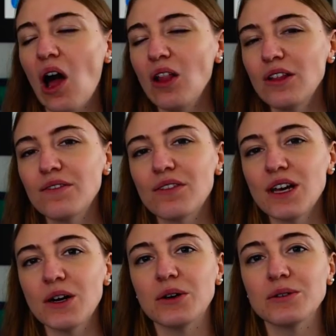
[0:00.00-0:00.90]
All of
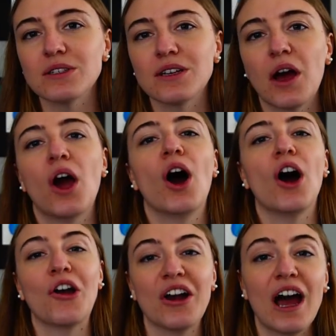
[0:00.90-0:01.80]
those
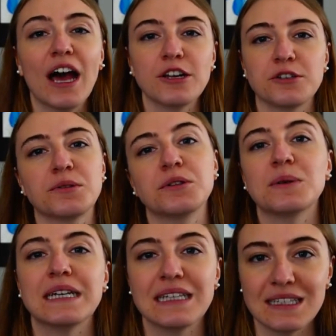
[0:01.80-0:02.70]
are not
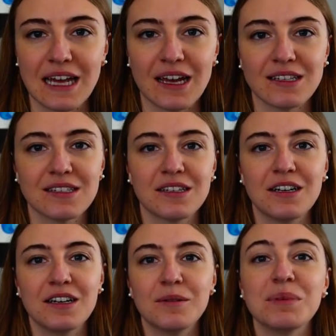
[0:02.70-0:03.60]
true insects
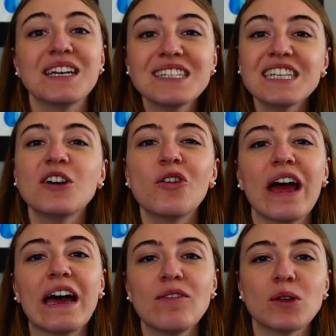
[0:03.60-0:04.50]
because they don't
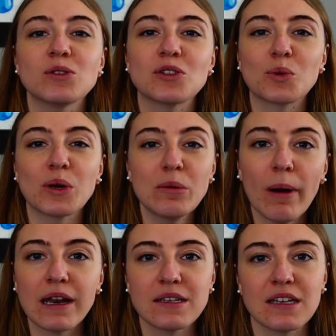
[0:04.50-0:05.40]
have those 3
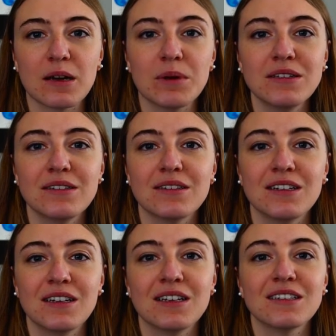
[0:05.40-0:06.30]
body segments,
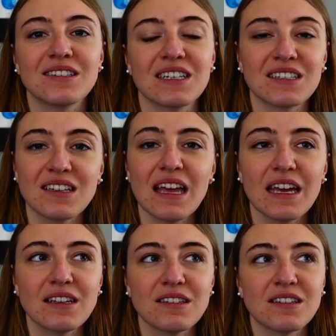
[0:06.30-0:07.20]
6
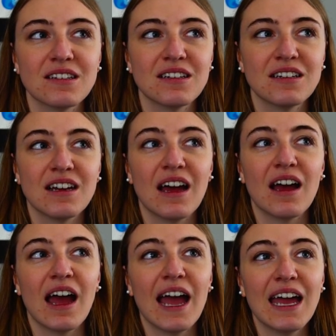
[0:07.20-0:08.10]
legs,
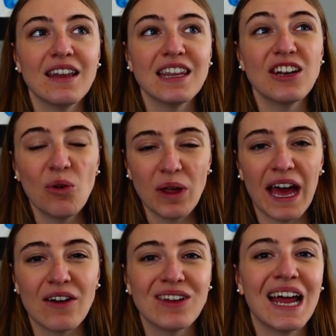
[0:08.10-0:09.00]
and they don't
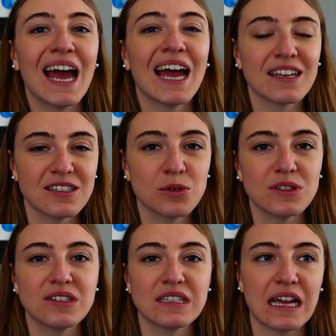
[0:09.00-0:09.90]
have an
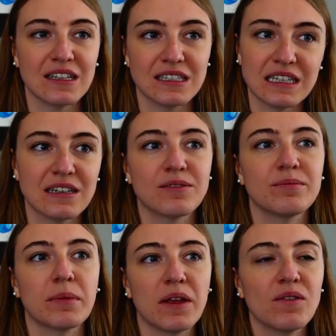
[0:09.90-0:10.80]
exoskeleton.
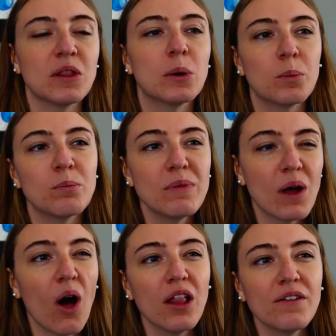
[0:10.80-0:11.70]
Even though
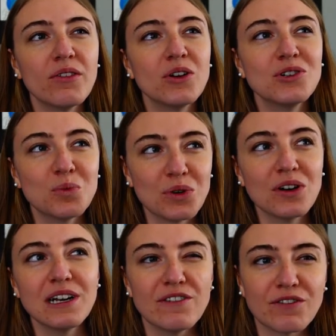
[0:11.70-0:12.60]
all of those
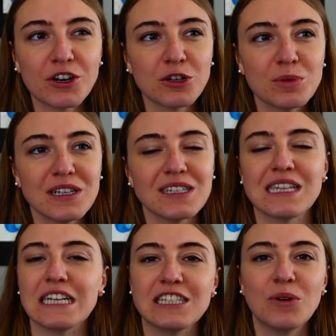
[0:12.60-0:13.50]
were invertebrates,
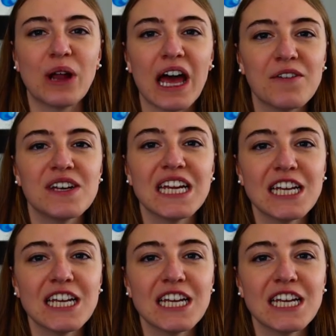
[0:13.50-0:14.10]
they don't have an